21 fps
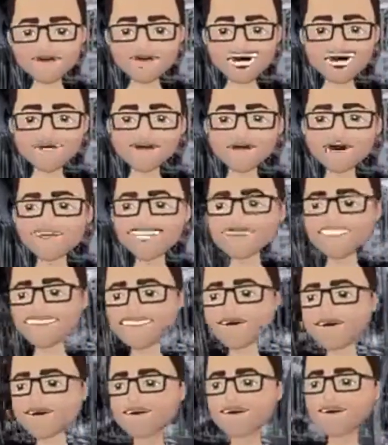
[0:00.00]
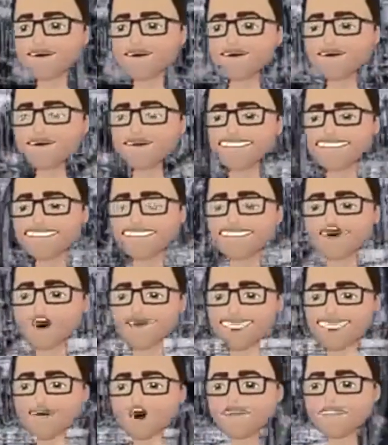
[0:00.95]
show you around this wonderful
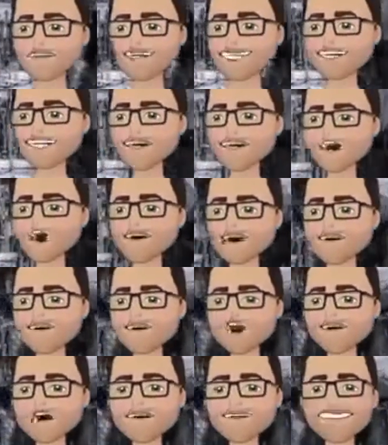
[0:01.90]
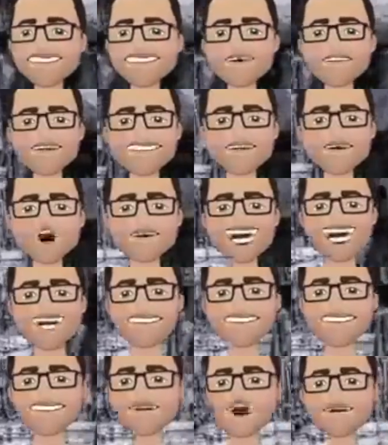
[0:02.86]
picture, which I chose because
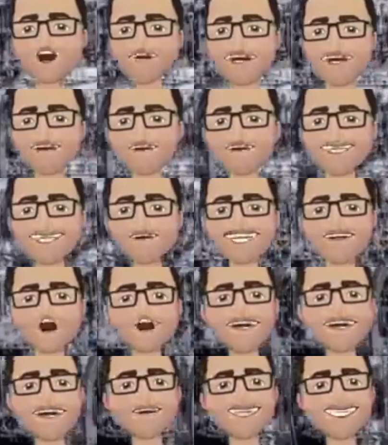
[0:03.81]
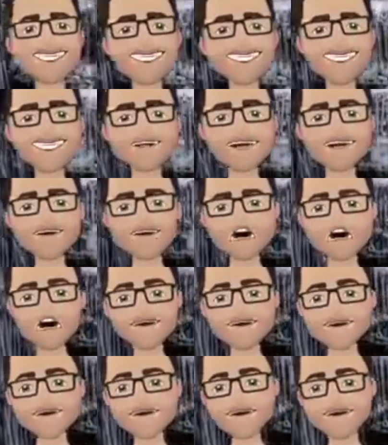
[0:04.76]
it is a slate
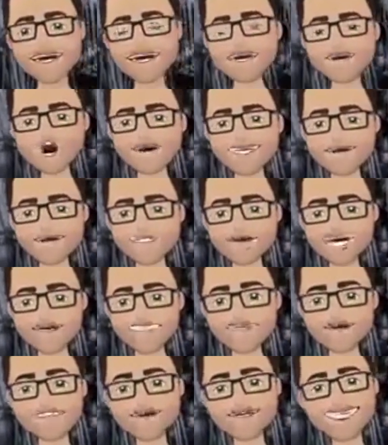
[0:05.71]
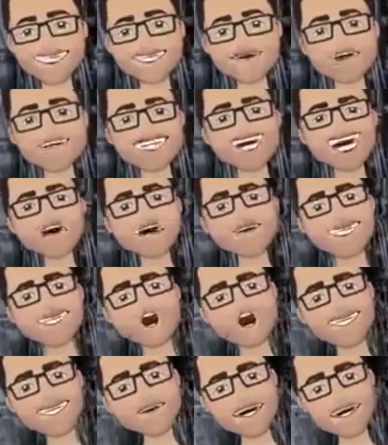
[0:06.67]
factory in Llanberis. A man called
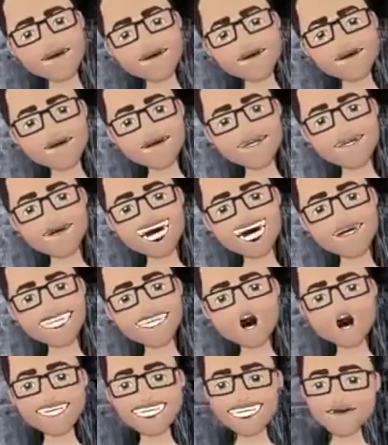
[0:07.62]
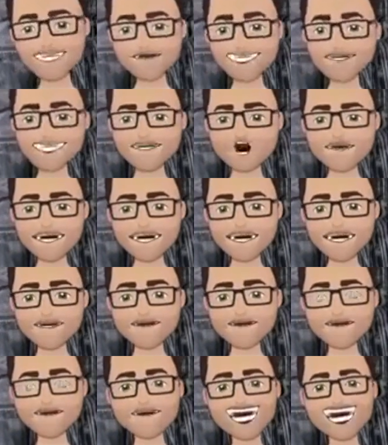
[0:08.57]
Kev Lewis provided
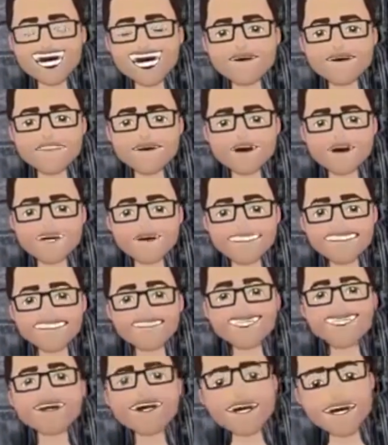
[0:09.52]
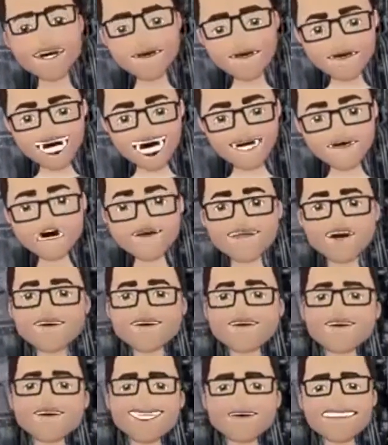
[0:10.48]
this, and we're permitted to show it
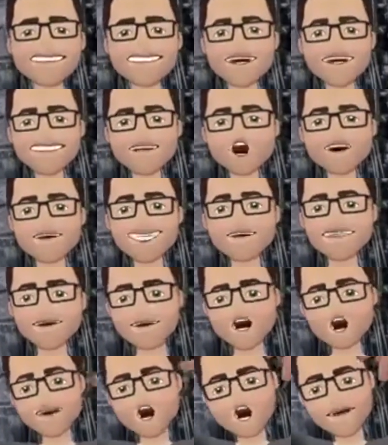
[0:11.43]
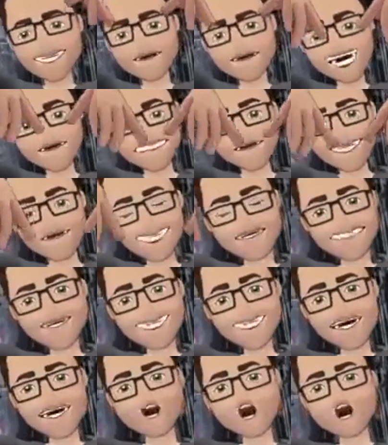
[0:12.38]
with attribution. So down
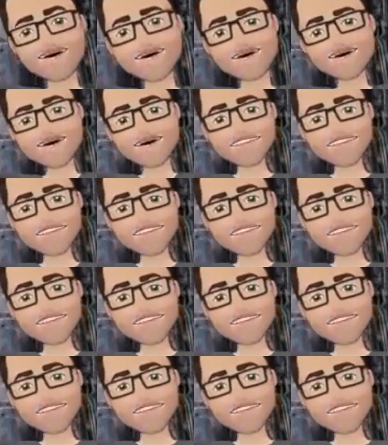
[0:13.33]
here will